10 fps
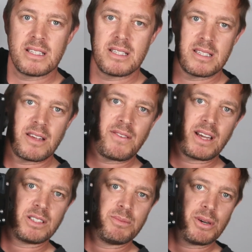This is the
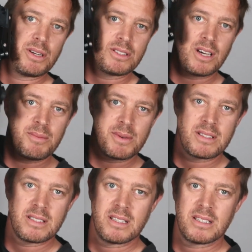factory prototype.
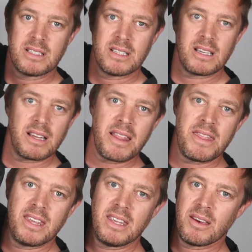It's
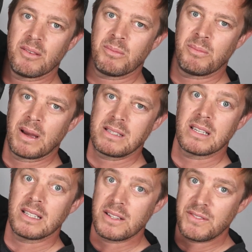
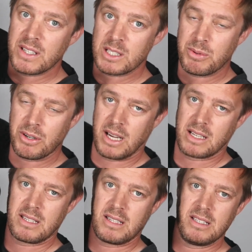basically the finished
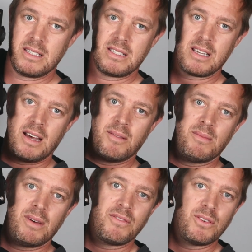product. There's
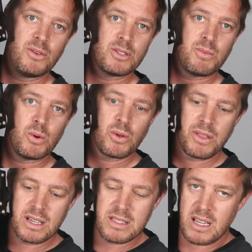a few small
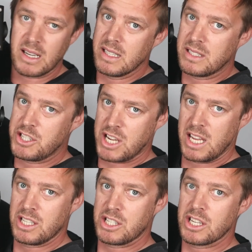things that I need to
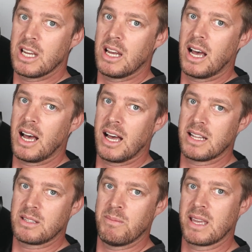change
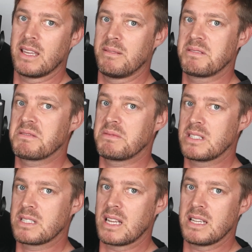to make it
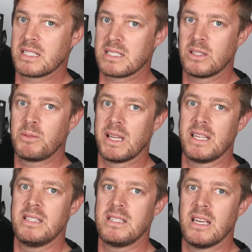just a little
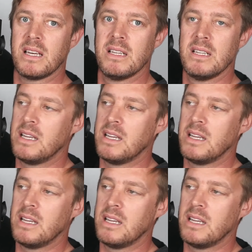bit easier.